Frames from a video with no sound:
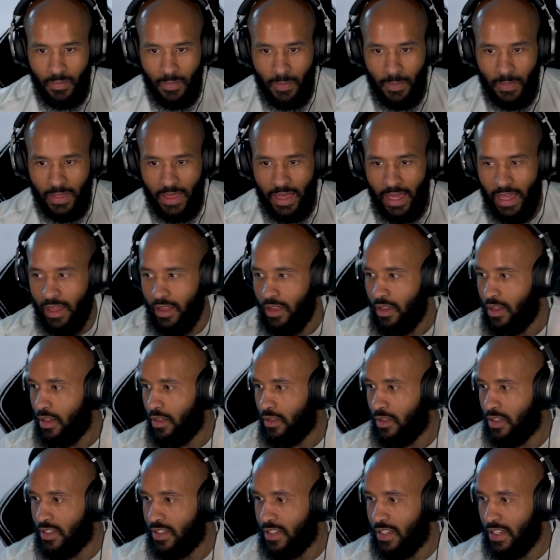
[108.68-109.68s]
Okay,
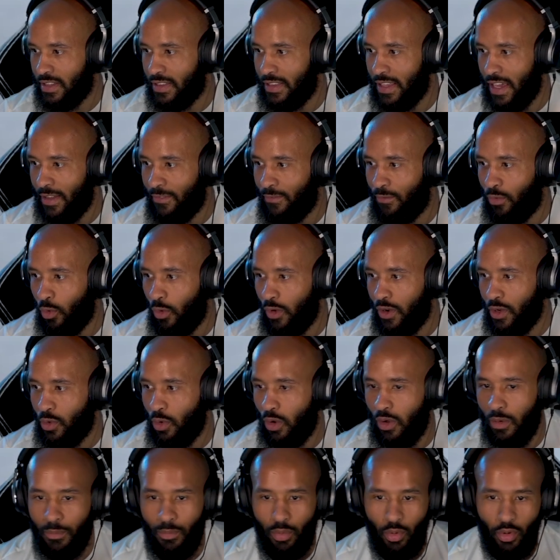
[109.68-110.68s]
let's get that void
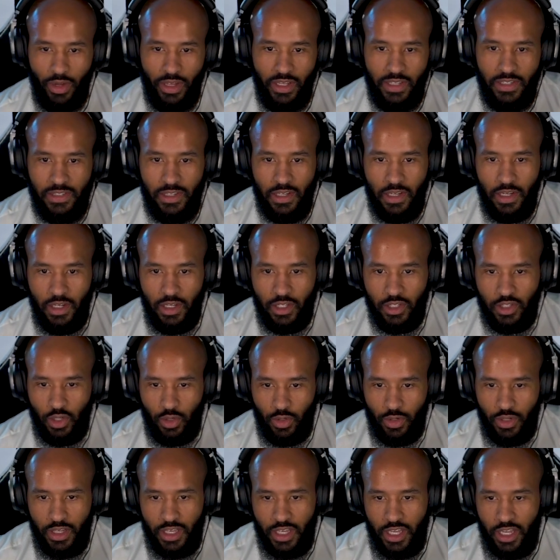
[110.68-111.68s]
going, boys.
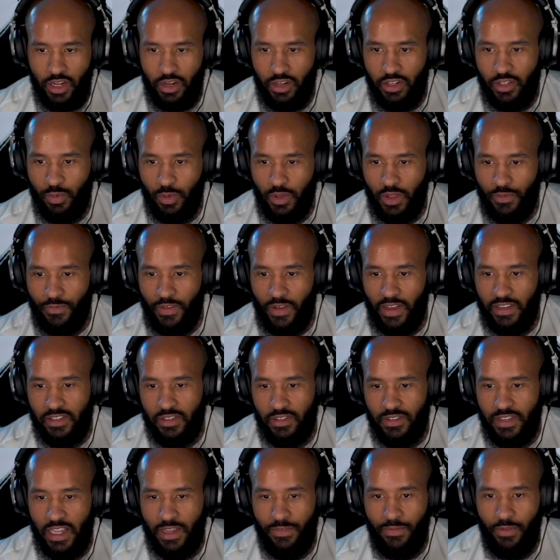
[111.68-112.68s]
So here's where the fight's gonna
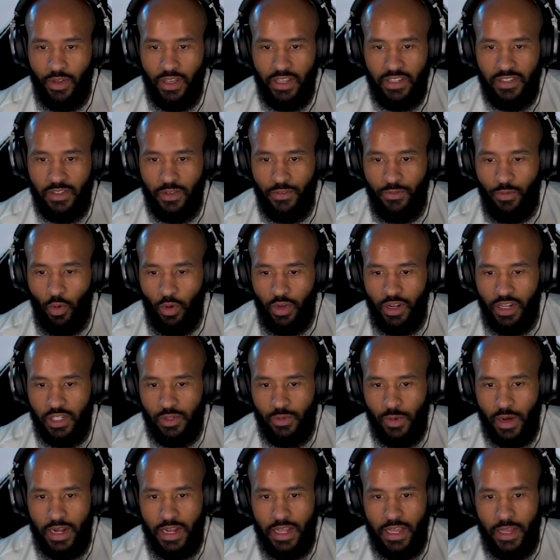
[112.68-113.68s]
take place. The void is
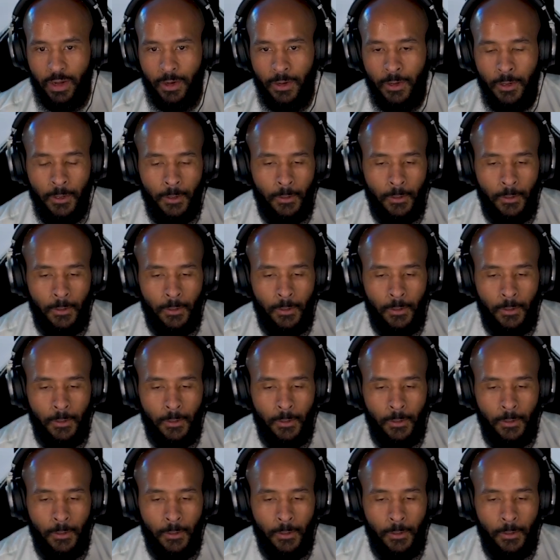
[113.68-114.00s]
right here.